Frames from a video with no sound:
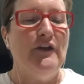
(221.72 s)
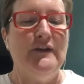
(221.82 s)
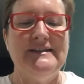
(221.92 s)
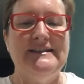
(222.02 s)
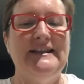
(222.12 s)

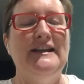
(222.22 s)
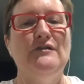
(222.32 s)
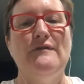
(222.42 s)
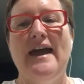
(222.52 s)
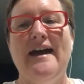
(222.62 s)
sitting
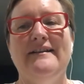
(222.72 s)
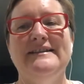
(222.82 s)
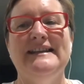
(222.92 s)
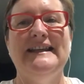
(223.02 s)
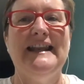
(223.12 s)
around
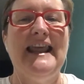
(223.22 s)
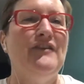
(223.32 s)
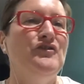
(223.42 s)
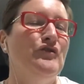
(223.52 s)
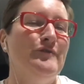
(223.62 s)
in
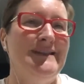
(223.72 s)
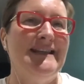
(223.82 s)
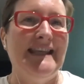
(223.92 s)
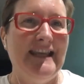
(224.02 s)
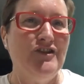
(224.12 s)
lounge rooms and
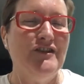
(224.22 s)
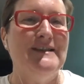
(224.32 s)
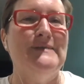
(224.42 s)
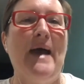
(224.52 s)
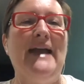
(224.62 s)
kitchens
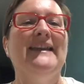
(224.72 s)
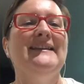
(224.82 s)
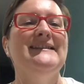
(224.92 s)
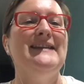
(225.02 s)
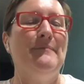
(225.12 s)
back
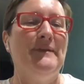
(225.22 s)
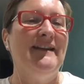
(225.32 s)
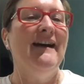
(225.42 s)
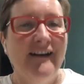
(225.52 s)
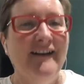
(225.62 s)
in Dublin,
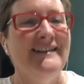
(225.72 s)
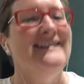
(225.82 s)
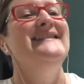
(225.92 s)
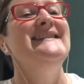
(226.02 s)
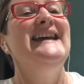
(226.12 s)

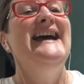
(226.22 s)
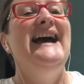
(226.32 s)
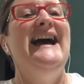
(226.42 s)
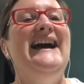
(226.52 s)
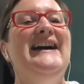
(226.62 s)
Ireland,
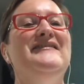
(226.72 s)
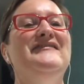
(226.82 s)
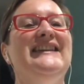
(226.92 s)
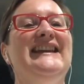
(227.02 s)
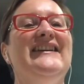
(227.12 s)

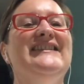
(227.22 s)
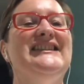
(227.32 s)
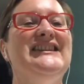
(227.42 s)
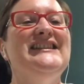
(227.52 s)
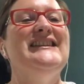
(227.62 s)

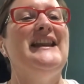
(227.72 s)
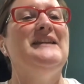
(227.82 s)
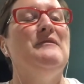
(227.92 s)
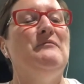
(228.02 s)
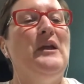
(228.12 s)
chit-chatting
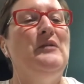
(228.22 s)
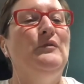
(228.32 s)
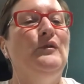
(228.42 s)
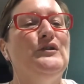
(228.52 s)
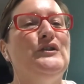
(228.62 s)
with
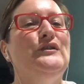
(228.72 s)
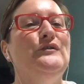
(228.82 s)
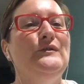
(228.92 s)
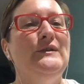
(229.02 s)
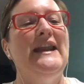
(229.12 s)
people,
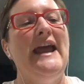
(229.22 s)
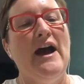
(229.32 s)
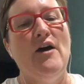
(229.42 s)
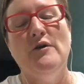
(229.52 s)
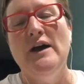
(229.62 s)
to
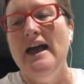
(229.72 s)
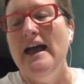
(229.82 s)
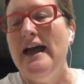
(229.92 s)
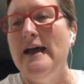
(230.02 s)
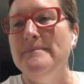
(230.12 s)
now
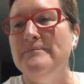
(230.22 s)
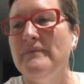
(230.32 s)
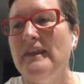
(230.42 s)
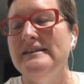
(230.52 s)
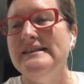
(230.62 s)

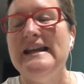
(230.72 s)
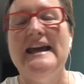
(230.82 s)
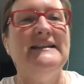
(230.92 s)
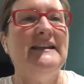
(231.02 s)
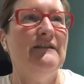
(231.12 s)

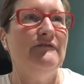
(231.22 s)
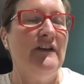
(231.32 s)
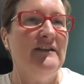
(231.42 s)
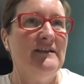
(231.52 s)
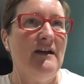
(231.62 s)
standing in
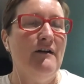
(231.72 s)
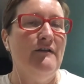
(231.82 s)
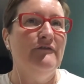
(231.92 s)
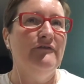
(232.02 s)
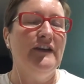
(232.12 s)
front
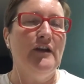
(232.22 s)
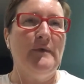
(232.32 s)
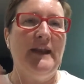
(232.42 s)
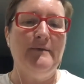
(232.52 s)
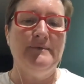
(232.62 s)
of, being
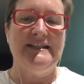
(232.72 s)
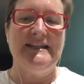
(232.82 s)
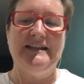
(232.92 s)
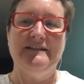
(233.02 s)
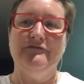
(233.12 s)
able to
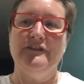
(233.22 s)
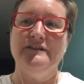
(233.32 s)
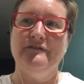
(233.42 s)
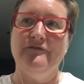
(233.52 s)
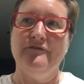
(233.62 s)
stand in front
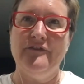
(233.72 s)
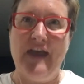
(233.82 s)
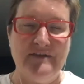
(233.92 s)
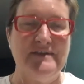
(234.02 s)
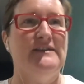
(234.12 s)
of
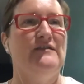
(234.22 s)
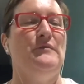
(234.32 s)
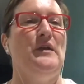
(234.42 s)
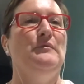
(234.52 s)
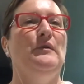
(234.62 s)
thousands of
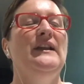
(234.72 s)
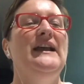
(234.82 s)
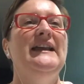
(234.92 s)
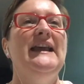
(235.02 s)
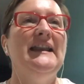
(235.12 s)
people.
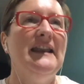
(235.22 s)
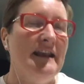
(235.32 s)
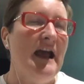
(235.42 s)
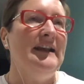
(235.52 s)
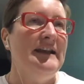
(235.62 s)
And then
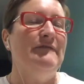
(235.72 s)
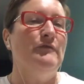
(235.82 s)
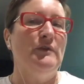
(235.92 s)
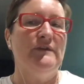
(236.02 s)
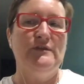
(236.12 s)
I never
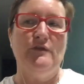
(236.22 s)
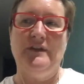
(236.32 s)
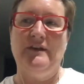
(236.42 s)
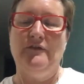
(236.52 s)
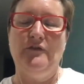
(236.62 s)
would have thought
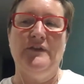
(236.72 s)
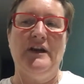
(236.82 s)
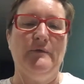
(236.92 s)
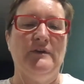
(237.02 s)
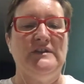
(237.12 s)
that I
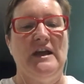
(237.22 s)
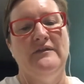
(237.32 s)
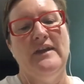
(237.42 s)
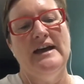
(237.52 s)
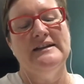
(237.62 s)
would have done that.